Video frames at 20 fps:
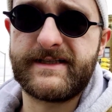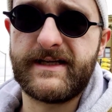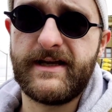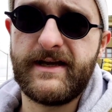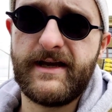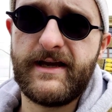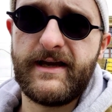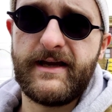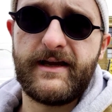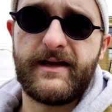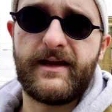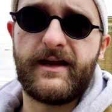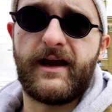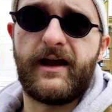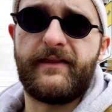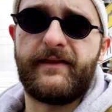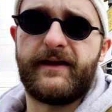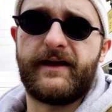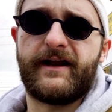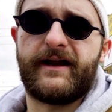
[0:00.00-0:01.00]
and then I
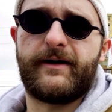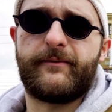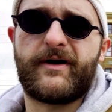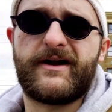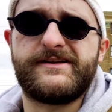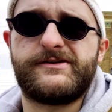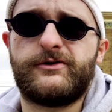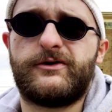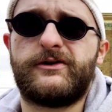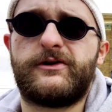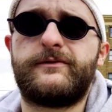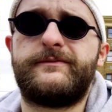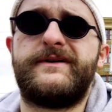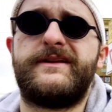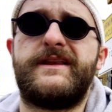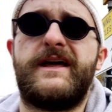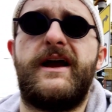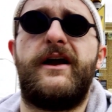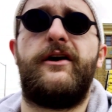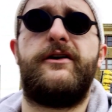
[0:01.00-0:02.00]
might do a little bit there
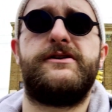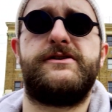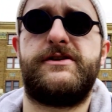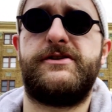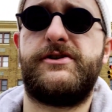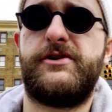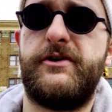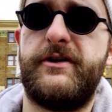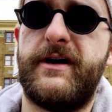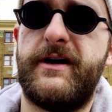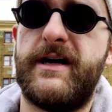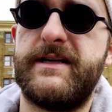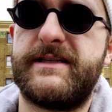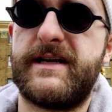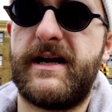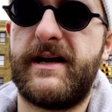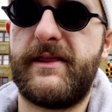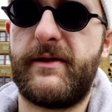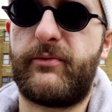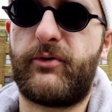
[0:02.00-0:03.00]
just to show you guys kind of the
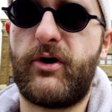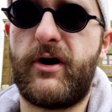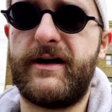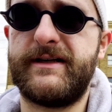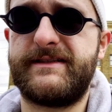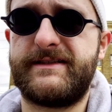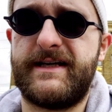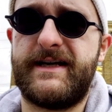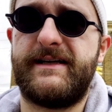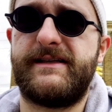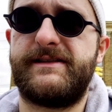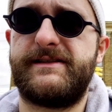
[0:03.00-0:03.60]
process.